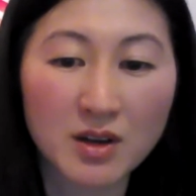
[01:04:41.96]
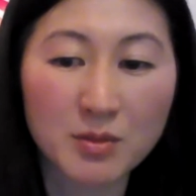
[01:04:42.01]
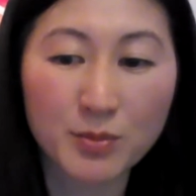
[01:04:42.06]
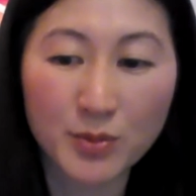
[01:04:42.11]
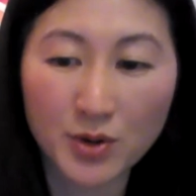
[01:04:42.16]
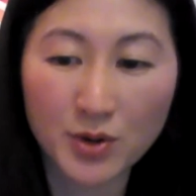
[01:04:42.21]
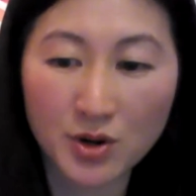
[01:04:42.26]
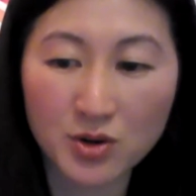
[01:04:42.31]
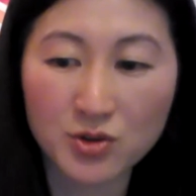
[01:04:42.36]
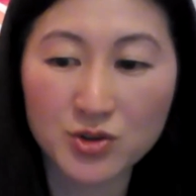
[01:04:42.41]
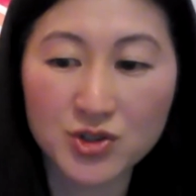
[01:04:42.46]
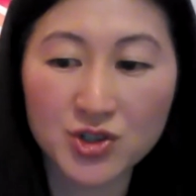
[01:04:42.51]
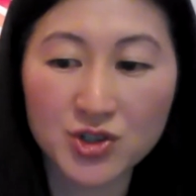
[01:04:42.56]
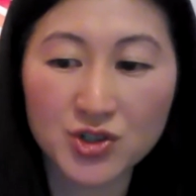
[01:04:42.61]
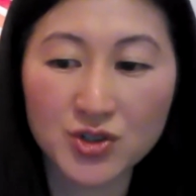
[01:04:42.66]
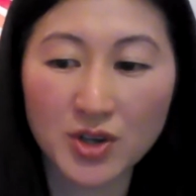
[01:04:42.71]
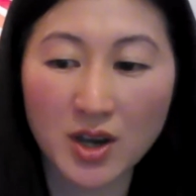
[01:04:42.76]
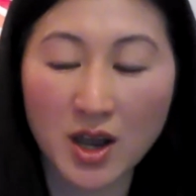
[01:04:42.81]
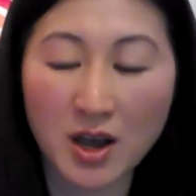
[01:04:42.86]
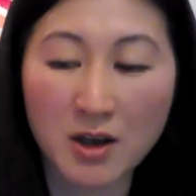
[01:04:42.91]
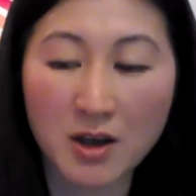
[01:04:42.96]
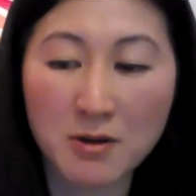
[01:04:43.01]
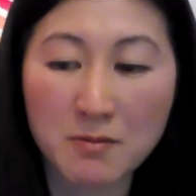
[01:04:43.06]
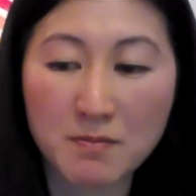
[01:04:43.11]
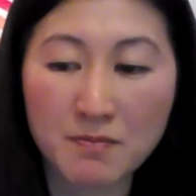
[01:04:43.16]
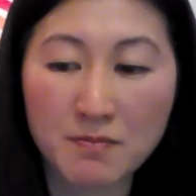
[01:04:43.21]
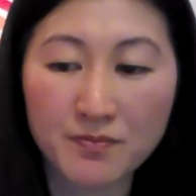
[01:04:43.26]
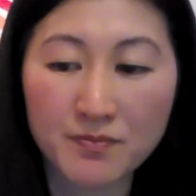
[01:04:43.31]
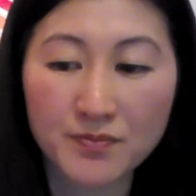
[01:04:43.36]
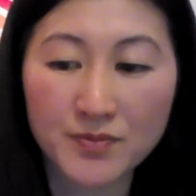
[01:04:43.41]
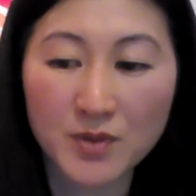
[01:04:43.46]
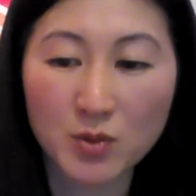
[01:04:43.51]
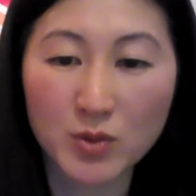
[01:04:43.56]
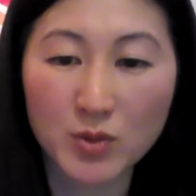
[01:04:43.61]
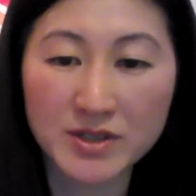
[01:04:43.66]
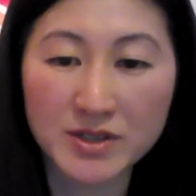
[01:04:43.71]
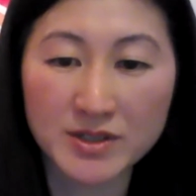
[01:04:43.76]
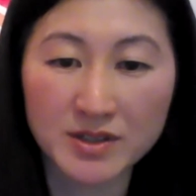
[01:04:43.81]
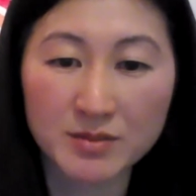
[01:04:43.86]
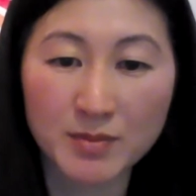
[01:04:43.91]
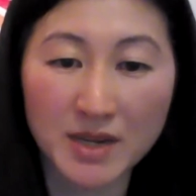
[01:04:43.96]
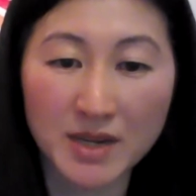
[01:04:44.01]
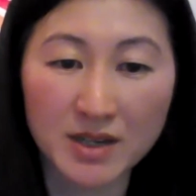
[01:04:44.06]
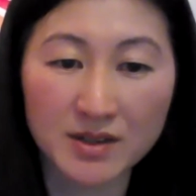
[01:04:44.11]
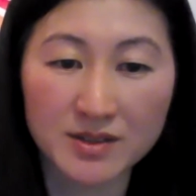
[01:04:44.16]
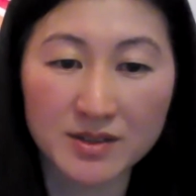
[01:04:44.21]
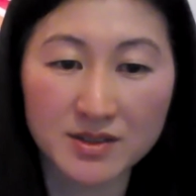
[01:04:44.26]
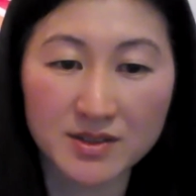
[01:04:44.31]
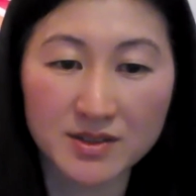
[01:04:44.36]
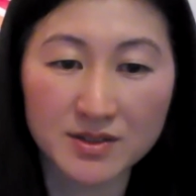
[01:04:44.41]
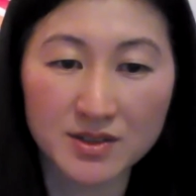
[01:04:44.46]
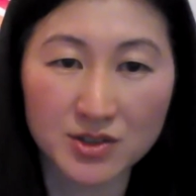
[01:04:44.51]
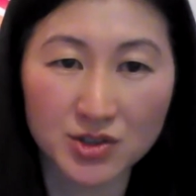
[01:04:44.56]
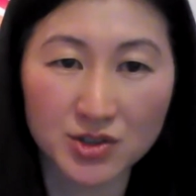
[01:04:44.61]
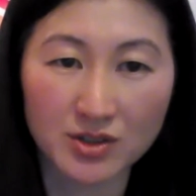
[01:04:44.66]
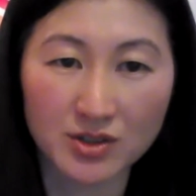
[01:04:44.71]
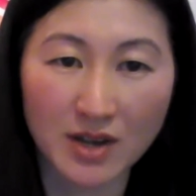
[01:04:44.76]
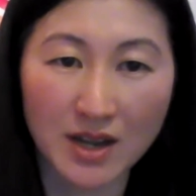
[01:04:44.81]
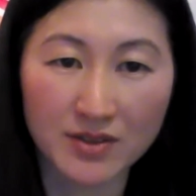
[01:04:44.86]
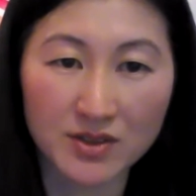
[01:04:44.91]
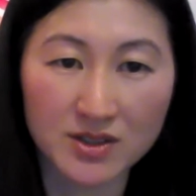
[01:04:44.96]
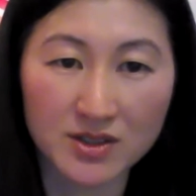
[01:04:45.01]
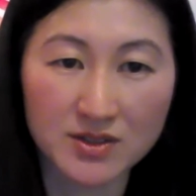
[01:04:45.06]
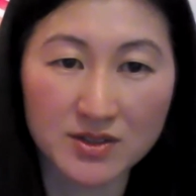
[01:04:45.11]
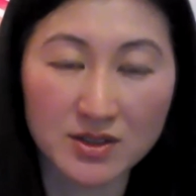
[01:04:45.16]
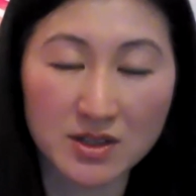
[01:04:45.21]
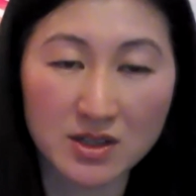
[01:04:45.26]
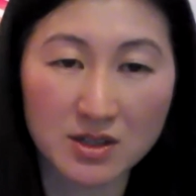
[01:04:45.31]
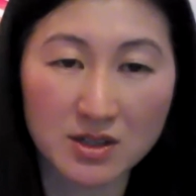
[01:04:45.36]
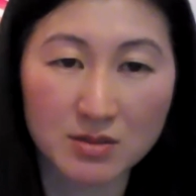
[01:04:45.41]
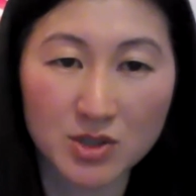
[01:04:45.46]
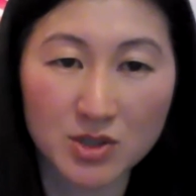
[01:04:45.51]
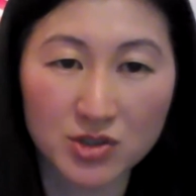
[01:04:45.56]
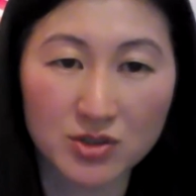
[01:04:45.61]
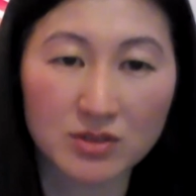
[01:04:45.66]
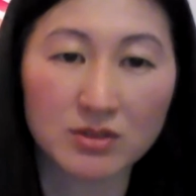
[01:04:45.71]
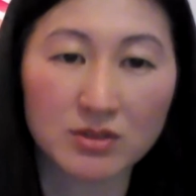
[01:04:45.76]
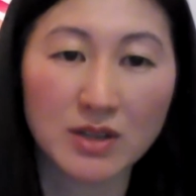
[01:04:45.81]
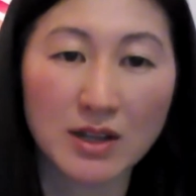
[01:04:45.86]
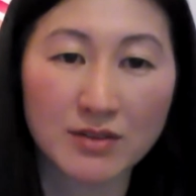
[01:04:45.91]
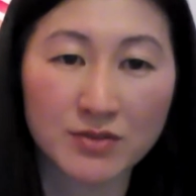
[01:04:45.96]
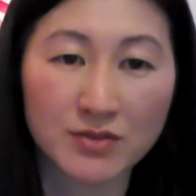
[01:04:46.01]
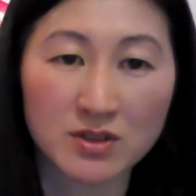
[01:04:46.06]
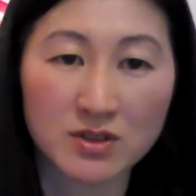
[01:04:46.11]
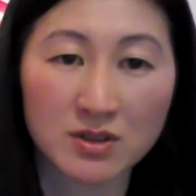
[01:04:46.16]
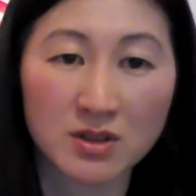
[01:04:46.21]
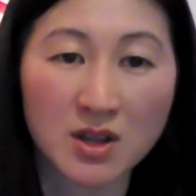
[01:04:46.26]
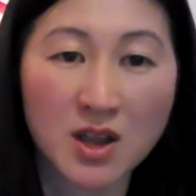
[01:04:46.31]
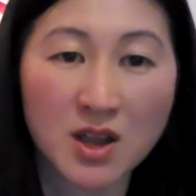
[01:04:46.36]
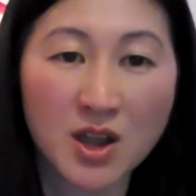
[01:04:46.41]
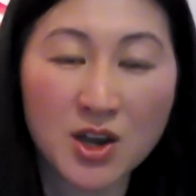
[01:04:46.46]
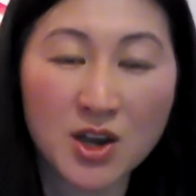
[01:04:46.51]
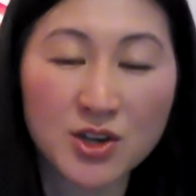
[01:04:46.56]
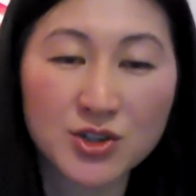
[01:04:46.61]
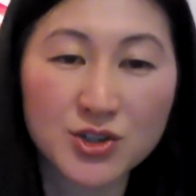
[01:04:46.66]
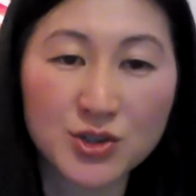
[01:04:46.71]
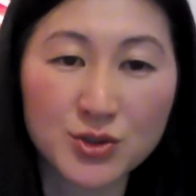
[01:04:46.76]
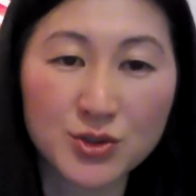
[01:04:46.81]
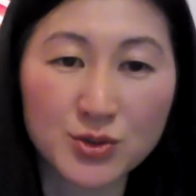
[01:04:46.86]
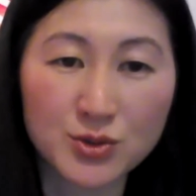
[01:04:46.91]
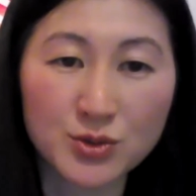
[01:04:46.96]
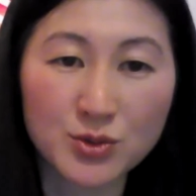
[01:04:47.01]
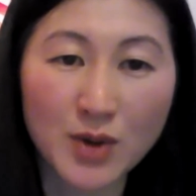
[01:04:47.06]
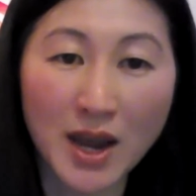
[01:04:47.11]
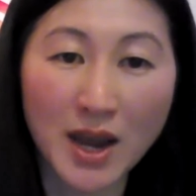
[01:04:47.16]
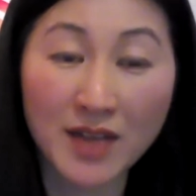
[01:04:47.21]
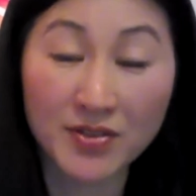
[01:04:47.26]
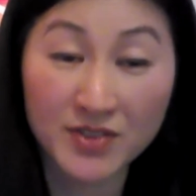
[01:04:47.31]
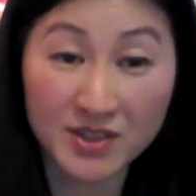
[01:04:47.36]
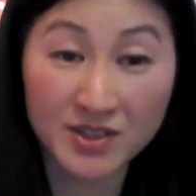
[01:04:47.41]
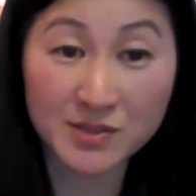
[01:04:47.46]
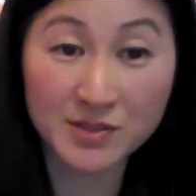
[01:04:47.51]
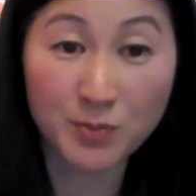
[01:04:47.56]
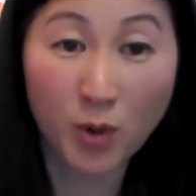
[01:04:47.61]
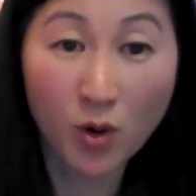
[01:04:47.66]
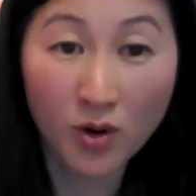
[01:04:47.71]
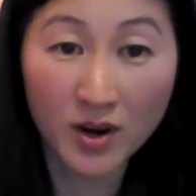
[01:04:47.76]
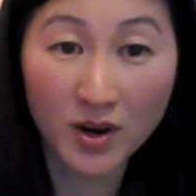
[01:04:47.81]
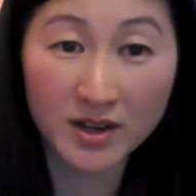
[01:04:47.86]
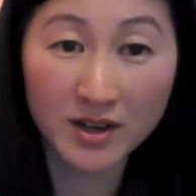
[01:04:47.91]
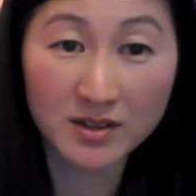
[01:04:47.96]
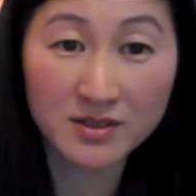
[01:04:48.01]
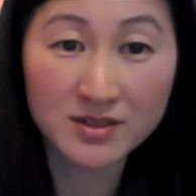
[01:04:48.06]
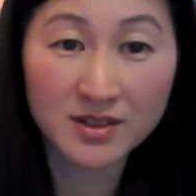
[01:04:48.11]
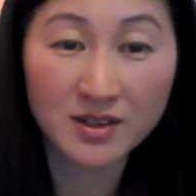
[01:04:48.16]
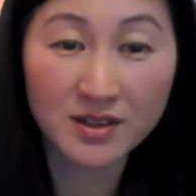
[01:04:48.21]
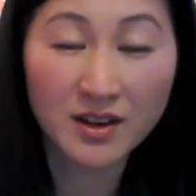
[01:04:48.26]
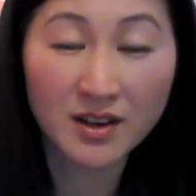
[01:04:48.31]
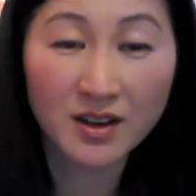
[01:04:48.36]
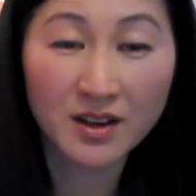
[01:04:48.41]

approach, we did make a decision at the city commission level to, at this point,